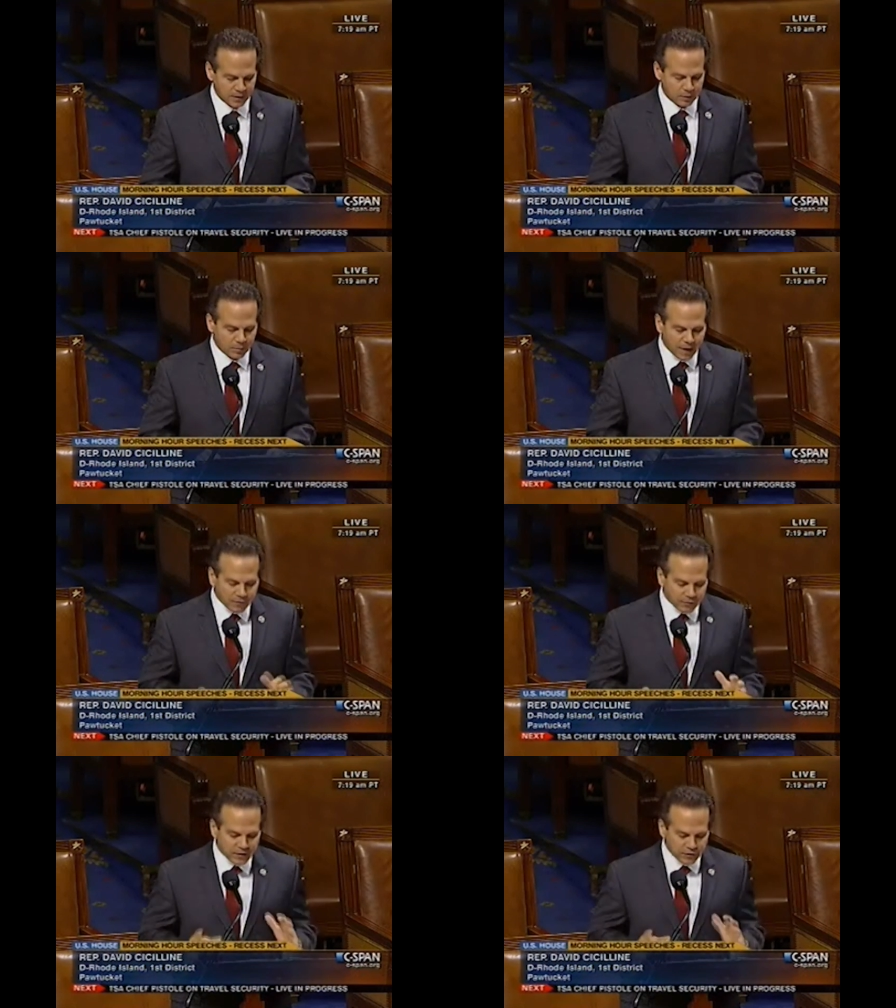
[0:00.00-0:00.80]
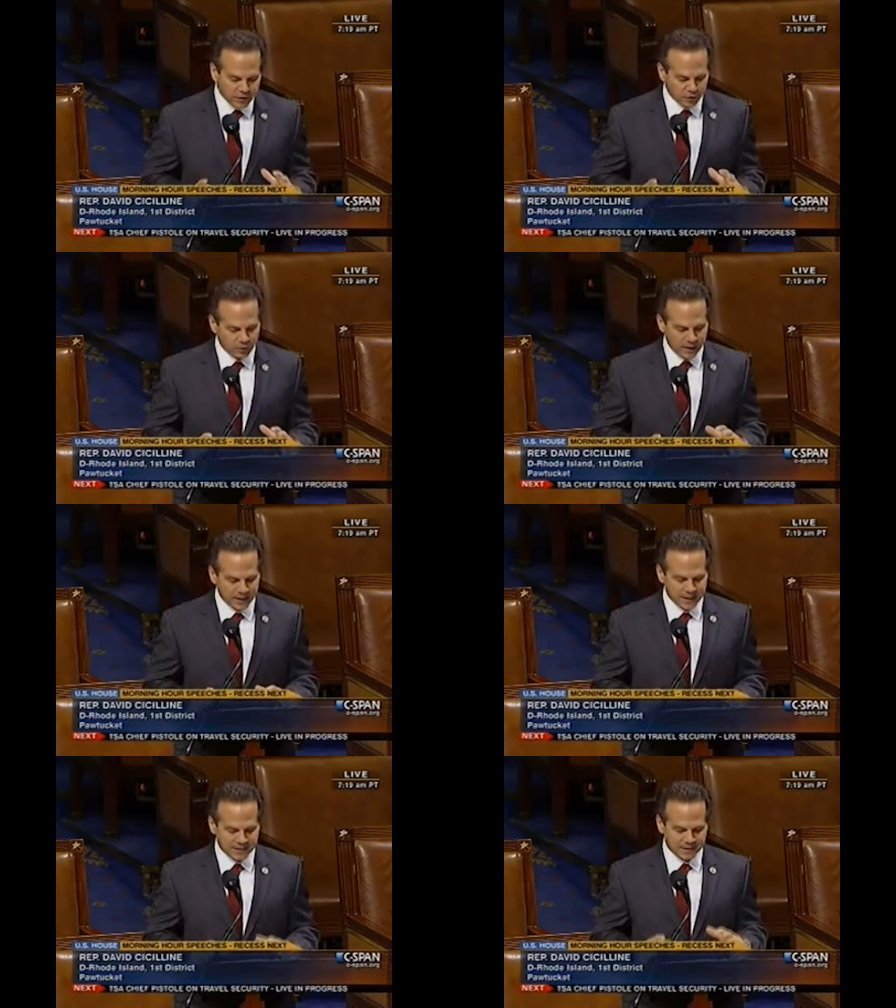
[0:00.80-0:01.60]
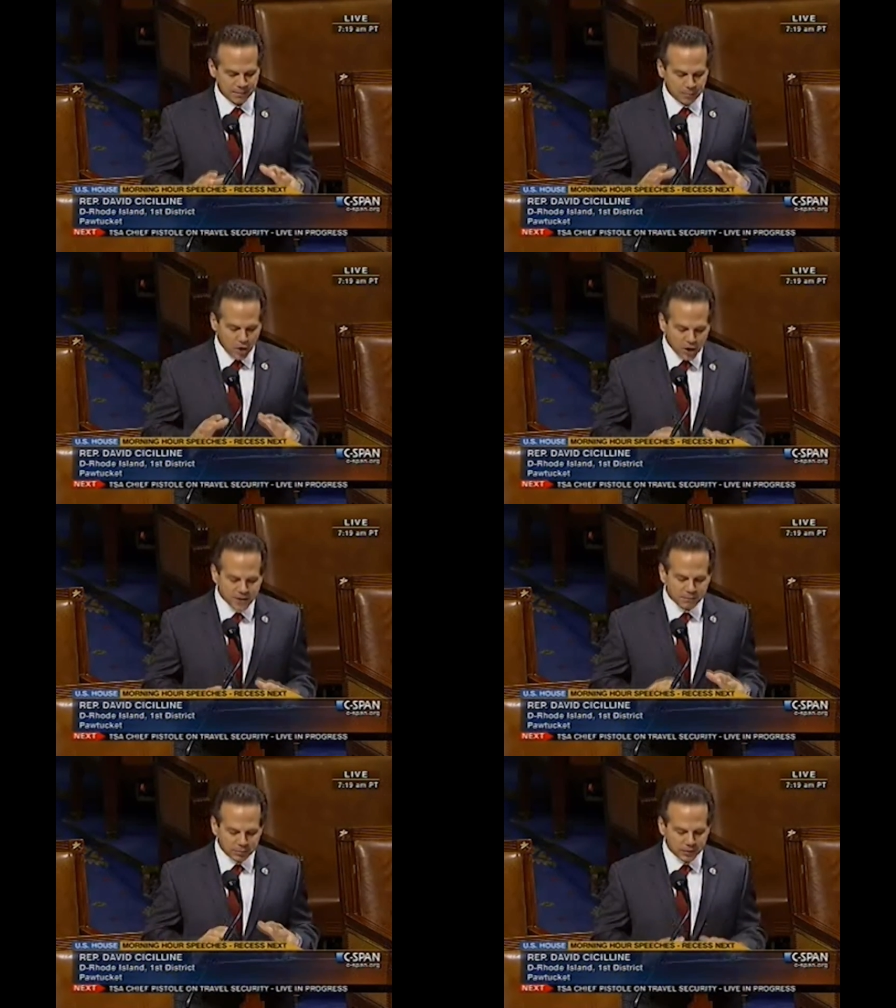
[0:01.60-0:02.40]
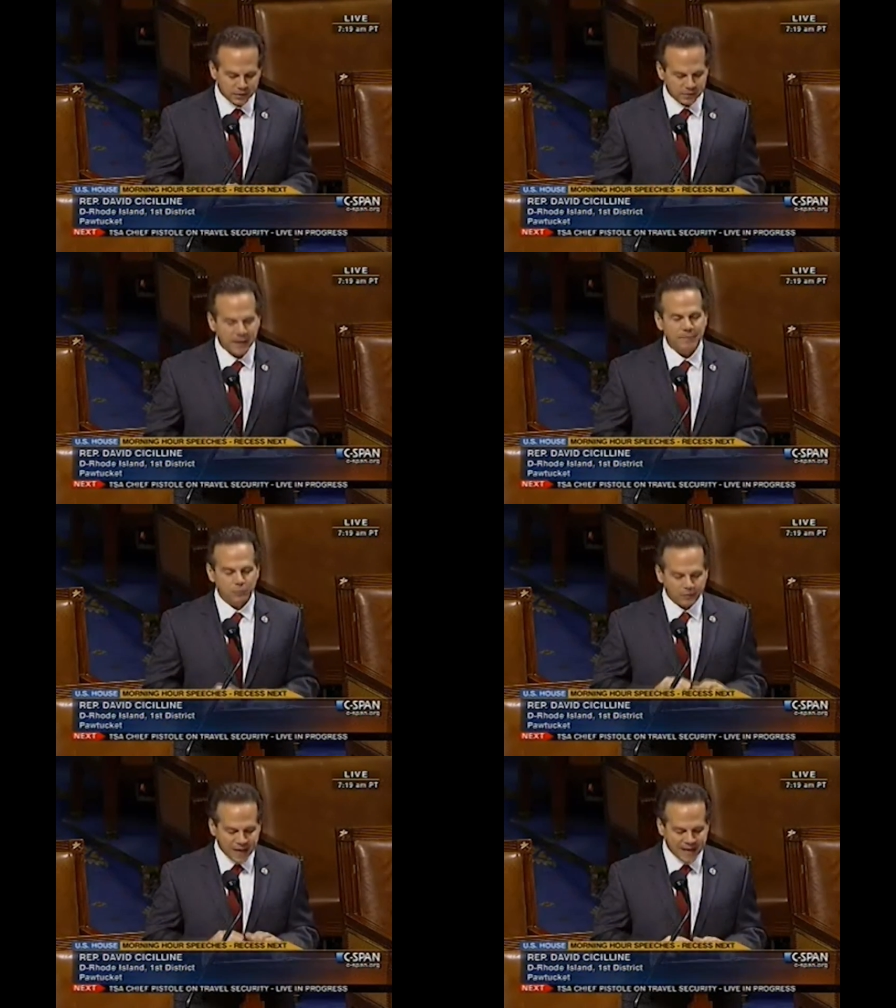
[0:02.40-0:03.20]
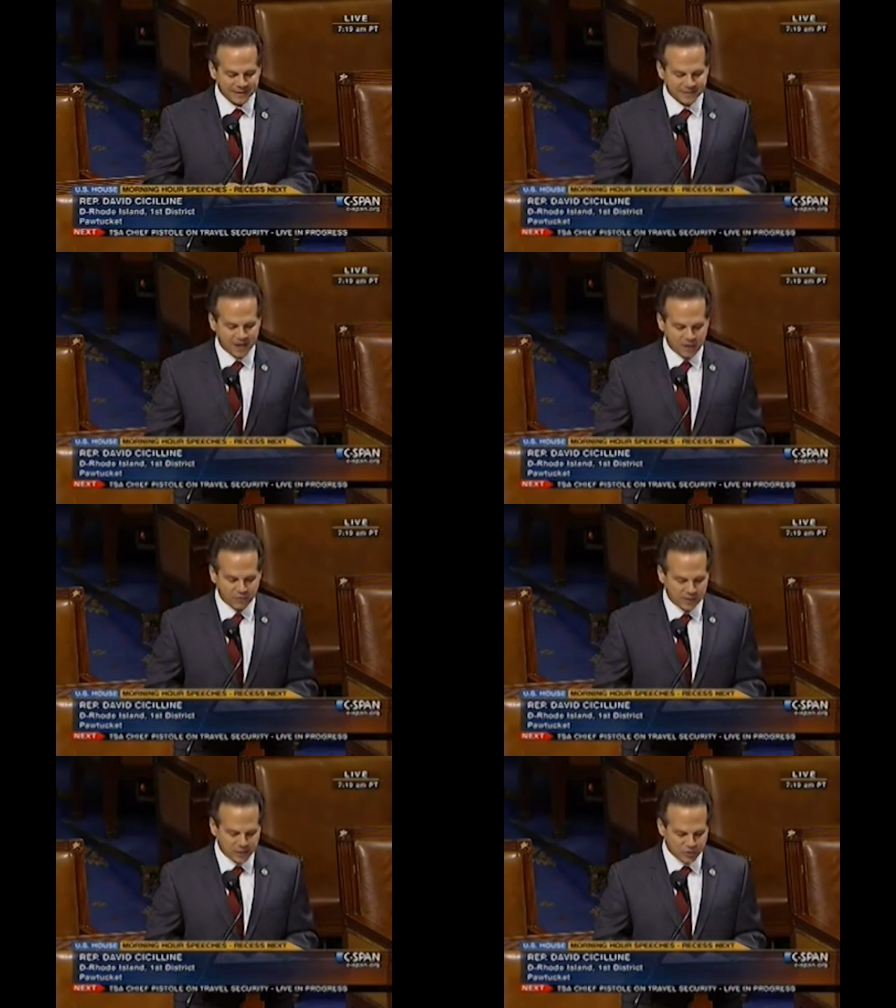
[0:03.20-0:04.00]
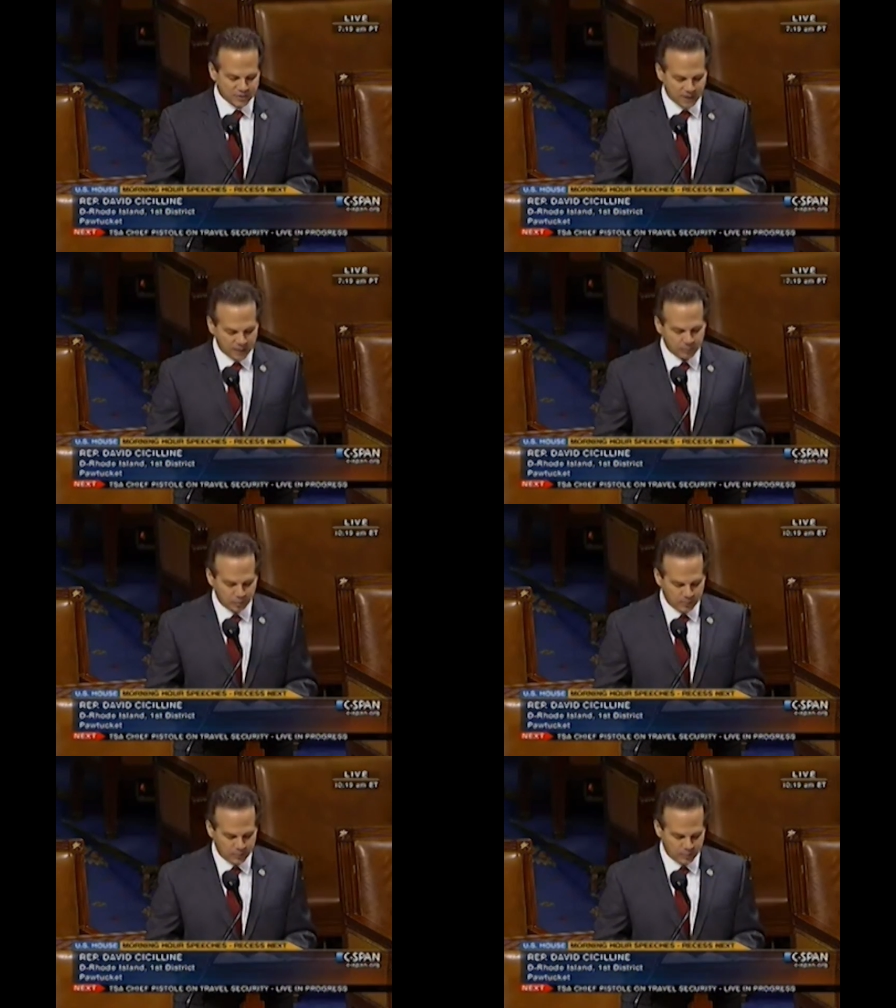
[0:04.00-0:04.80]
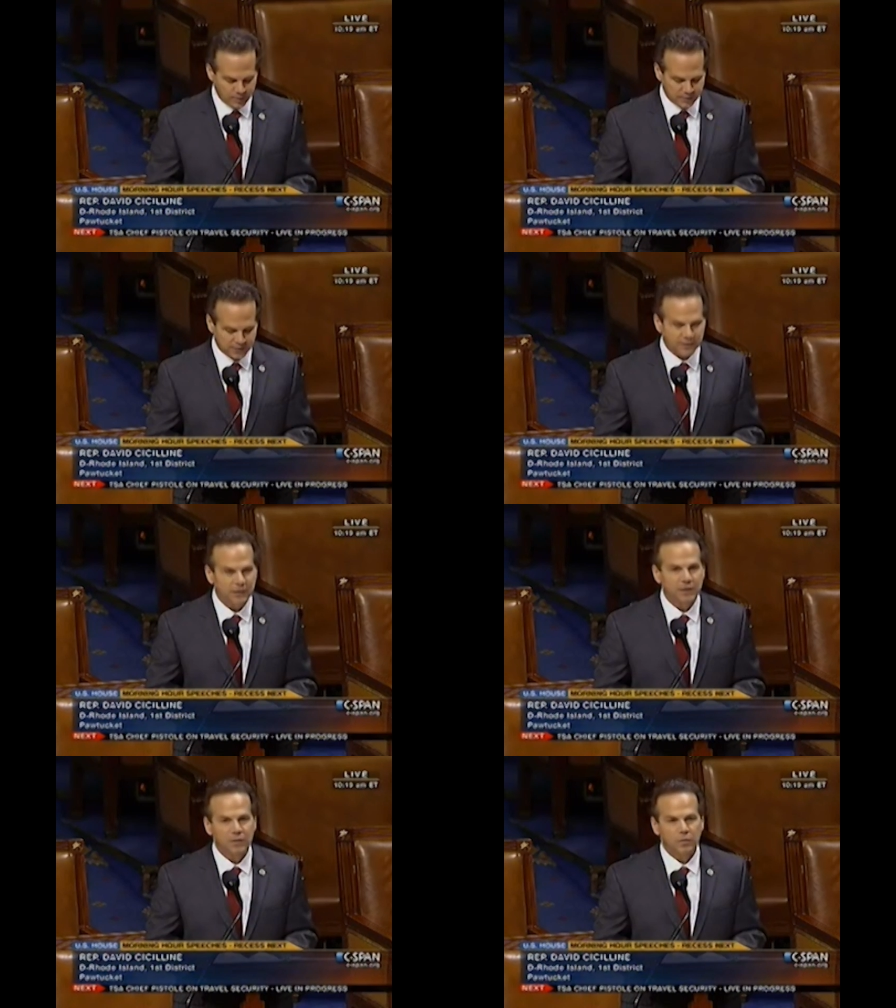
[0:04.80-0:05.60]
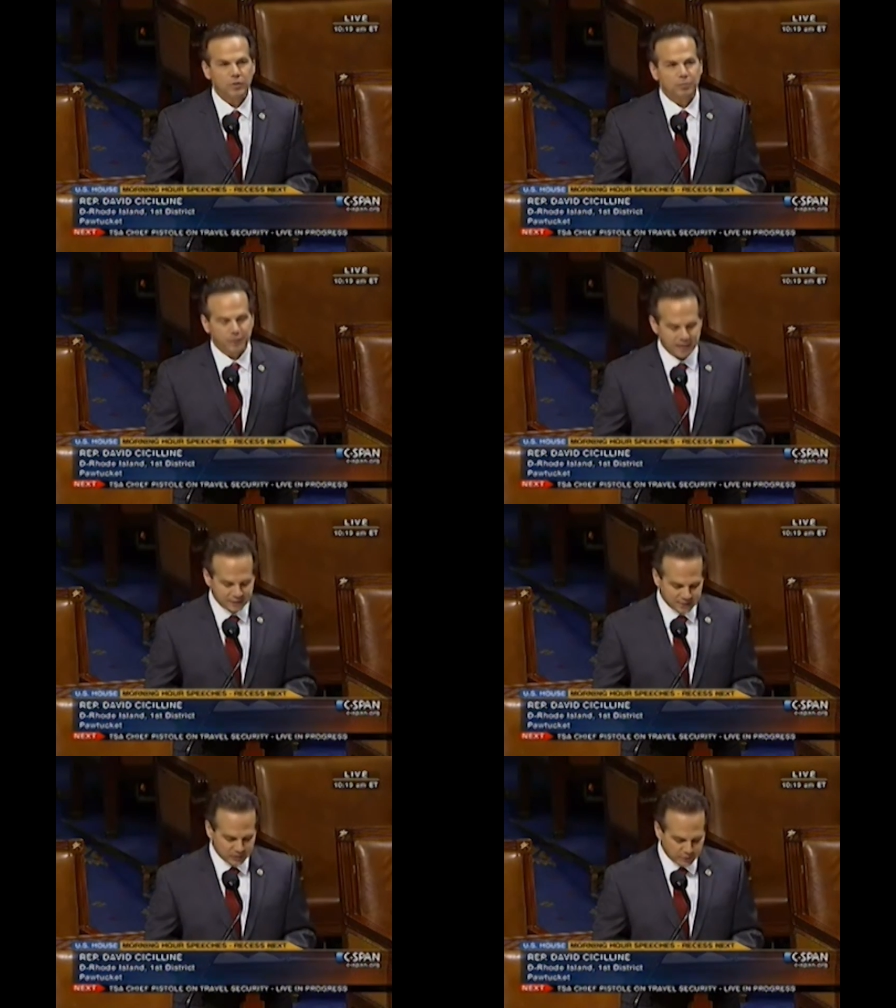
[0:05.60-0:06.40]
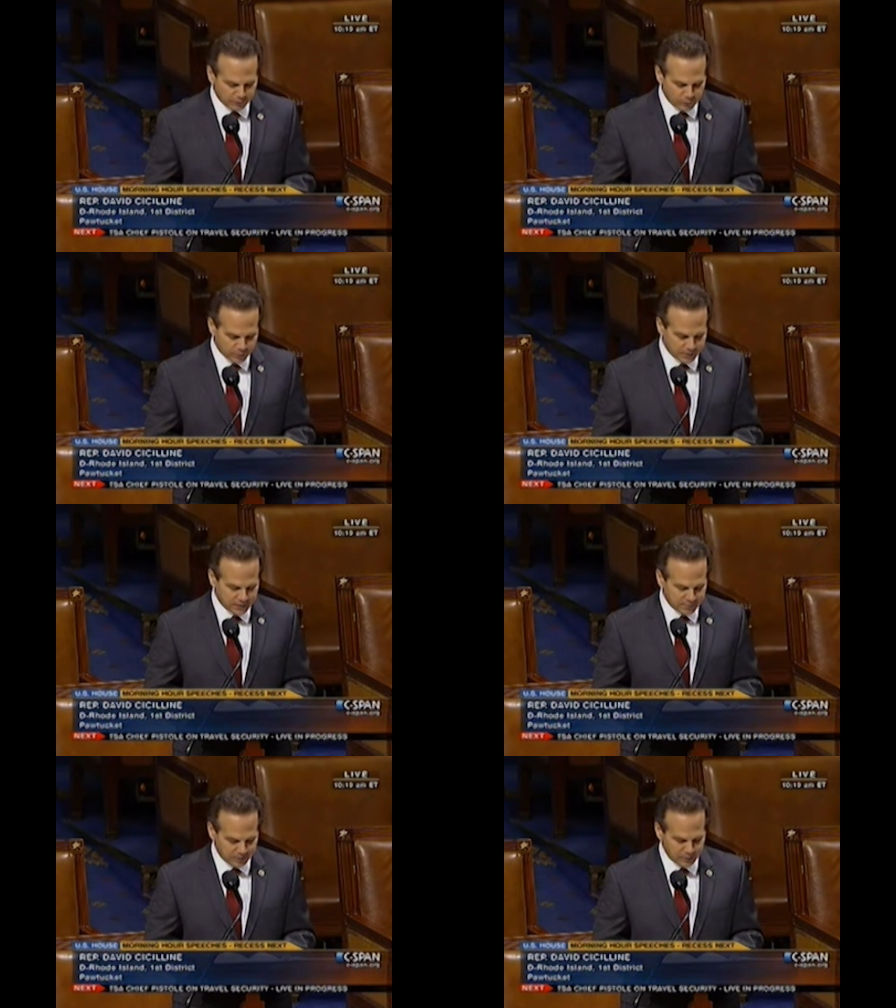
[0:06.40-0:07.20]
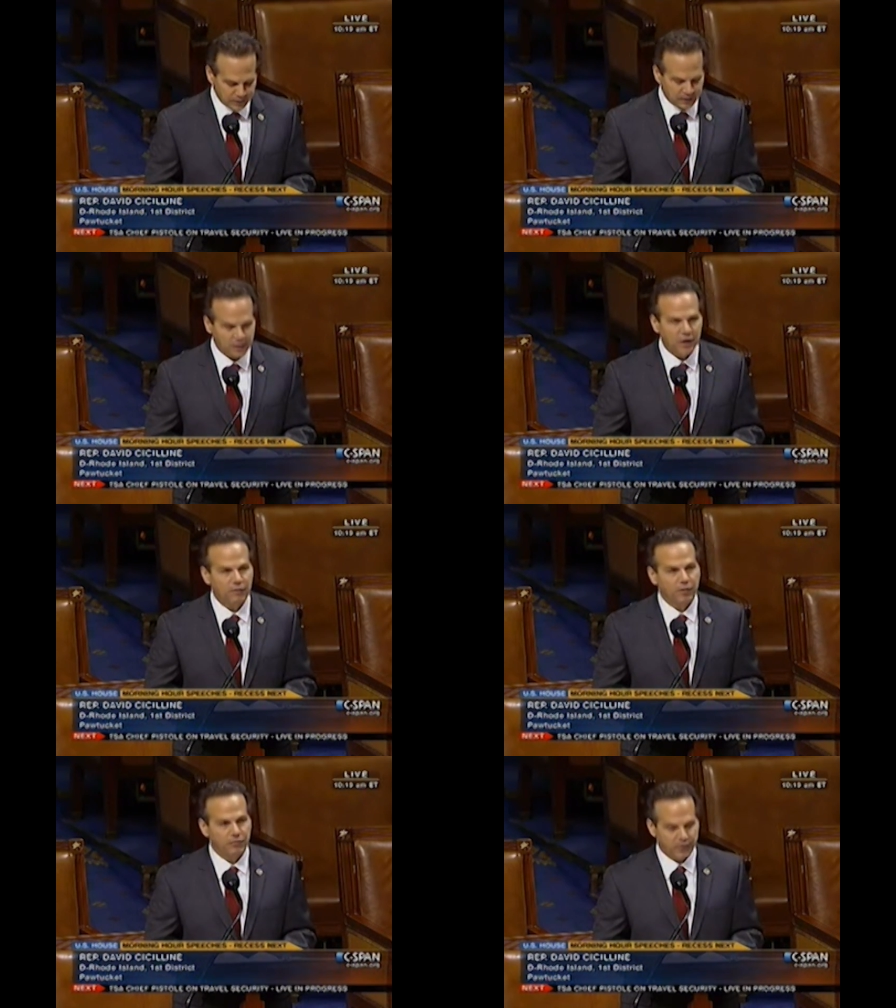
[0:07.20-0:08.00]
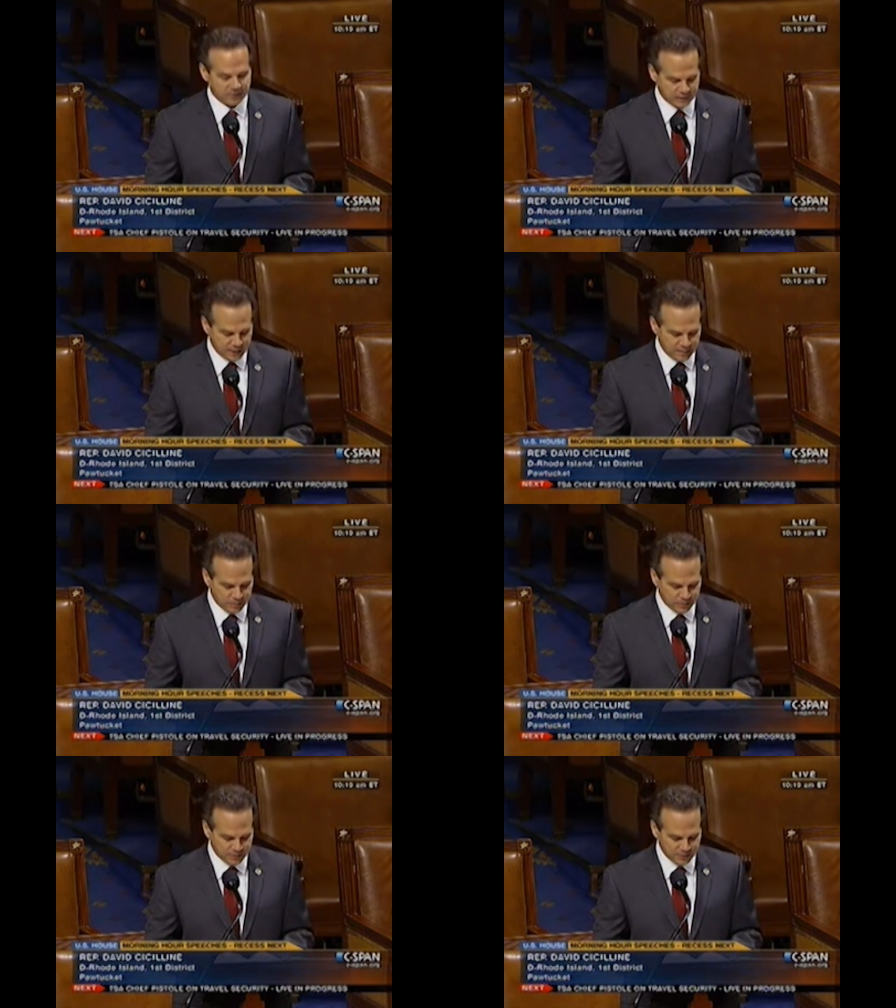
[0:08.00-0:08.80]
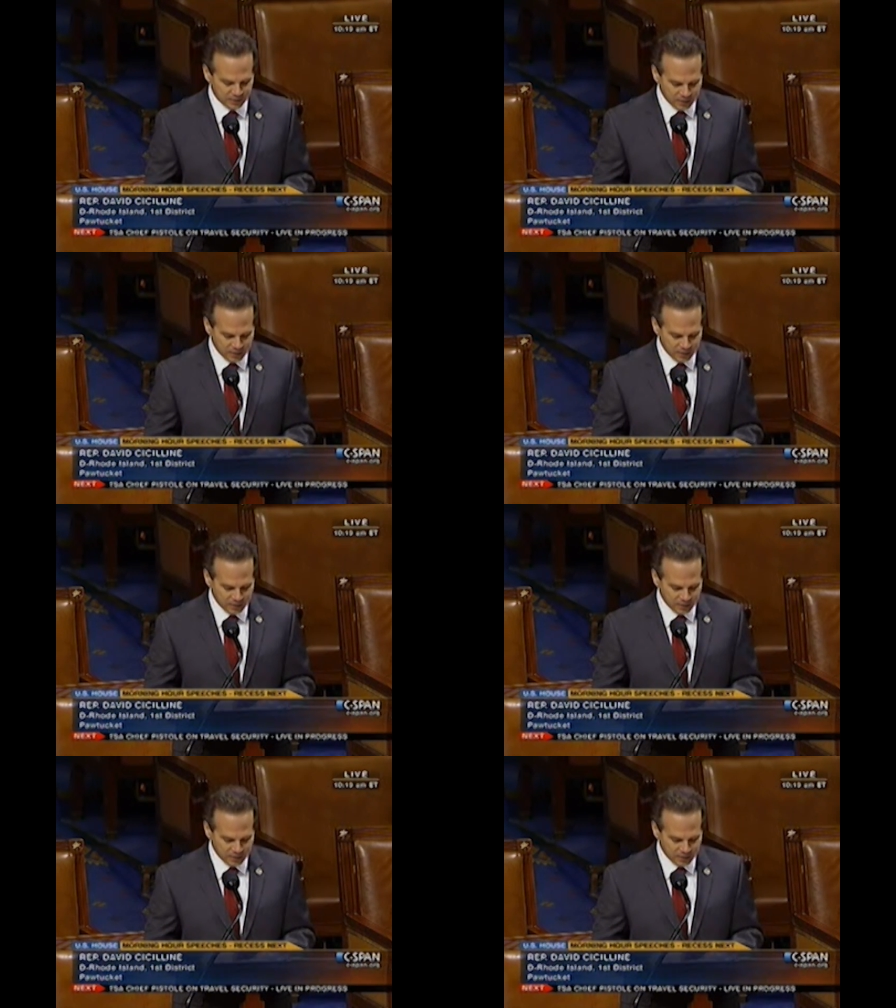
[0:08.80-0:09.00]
What my friends fail to recognize is that partisan political games will not solve our nation's unemployment crisis, which plagues nearly 14 million of our friends and neighbors.